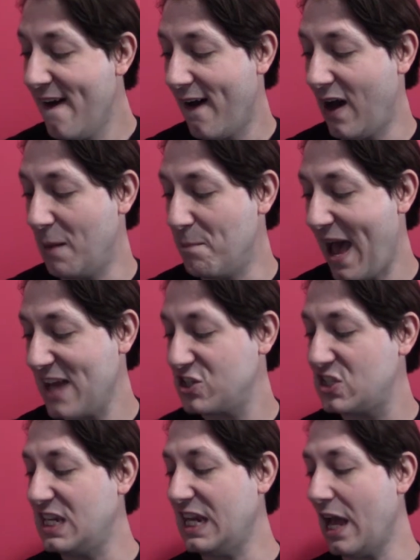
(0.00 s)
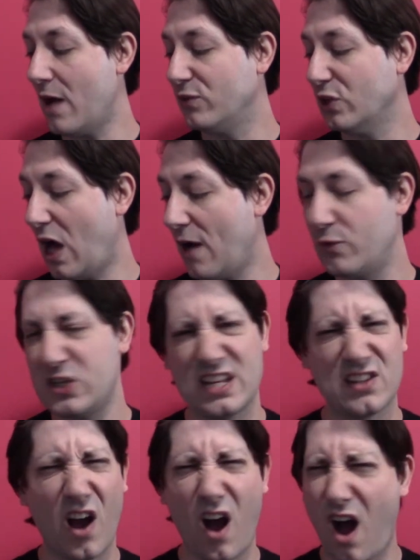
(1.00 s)
Majesty of Love, which
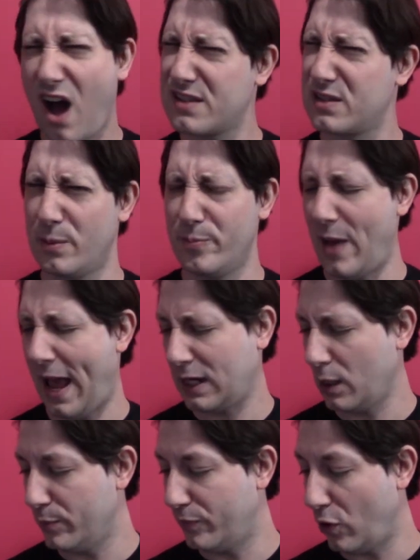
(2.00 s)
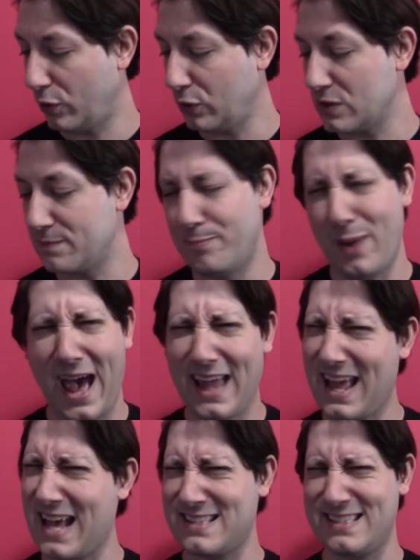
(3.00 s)
has awesome backup vocals,
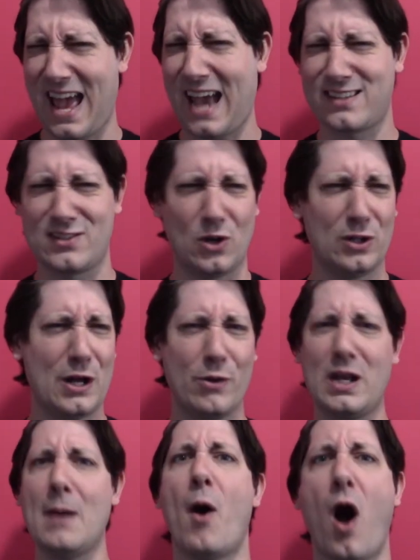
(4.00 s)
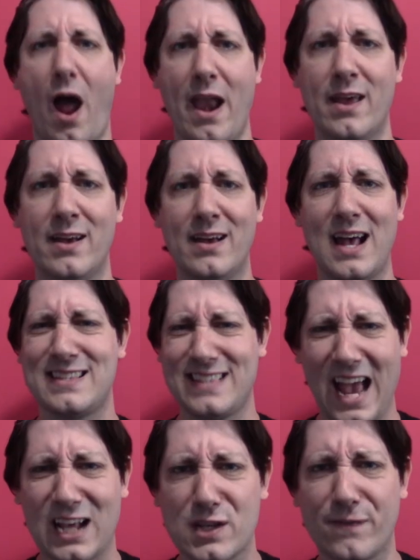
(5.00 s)
badass sax solo. Come on. A
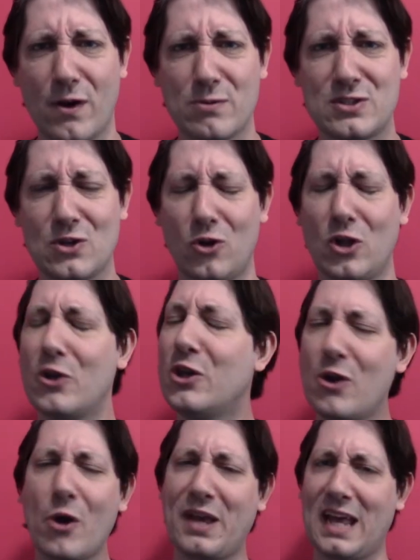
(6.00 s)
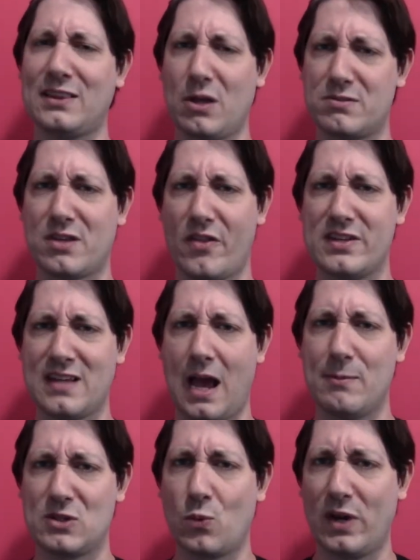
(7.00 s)
saxophone solo? You don't get those all the
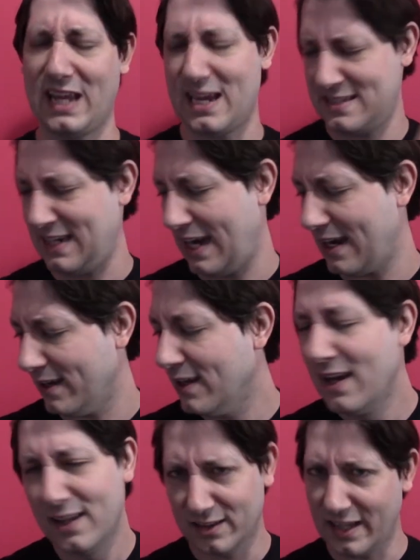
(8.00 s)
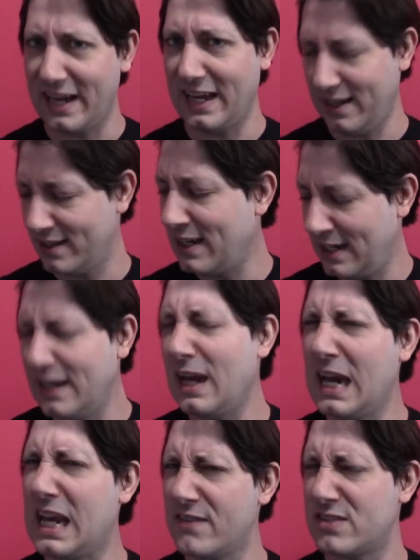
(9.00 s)
time in 2018, and Lenny,
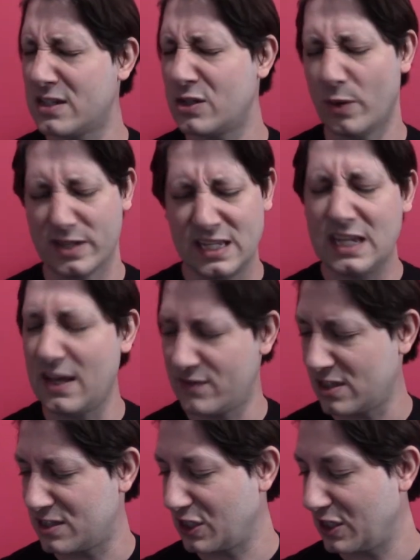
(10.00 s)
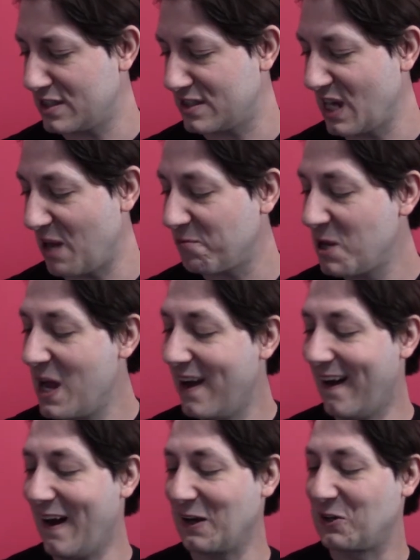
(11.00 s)
he gives it to us. He gives us the good stuff.
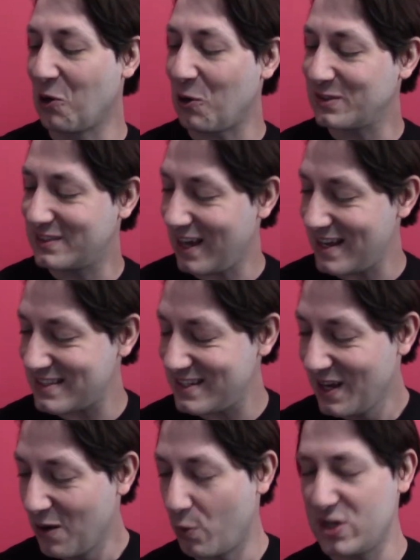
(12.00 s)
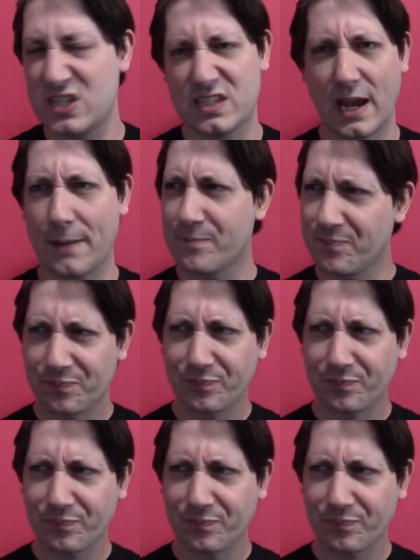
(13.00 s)
Gold Dust, which is like